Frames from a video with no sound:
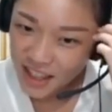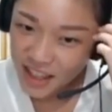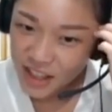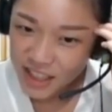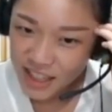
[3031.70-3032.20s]

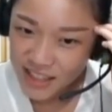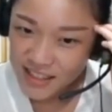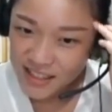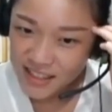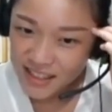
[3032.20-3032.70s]
you just
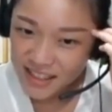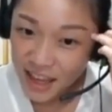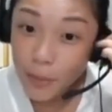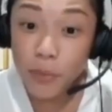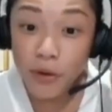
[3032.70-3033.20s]

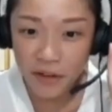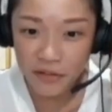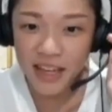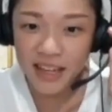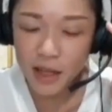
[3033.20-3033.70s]
improv
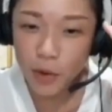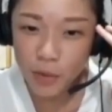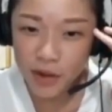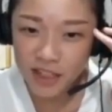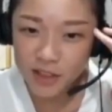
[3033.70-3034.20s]
it in the
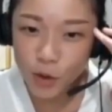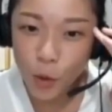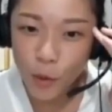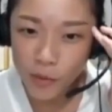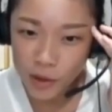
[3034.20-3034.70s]
moment, you're just
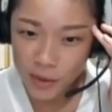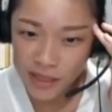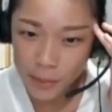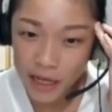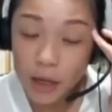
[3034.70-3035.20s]
going with what's
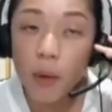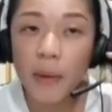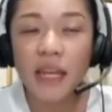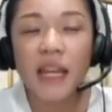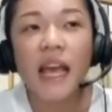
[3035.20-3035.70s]
happening in the
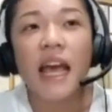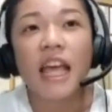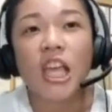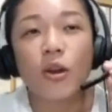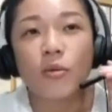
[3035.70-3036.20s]
moment.
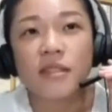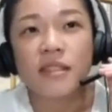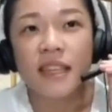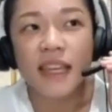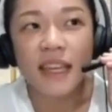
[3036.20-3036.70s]
You don't
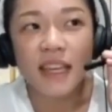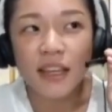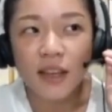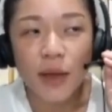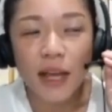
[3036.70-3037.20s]

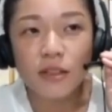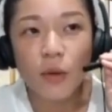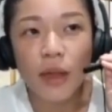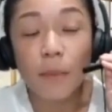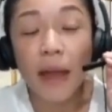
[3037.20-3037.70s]
see where it's
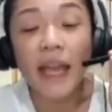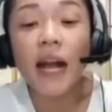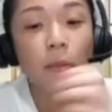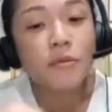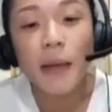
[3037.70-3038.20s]
going, but it
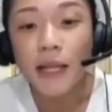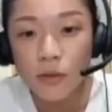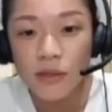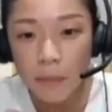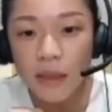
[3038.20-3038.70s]
comes back
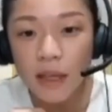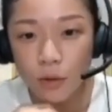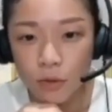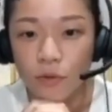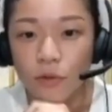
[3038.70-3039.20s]
to something
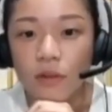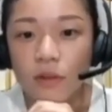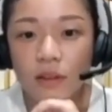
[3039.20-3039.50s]
useful.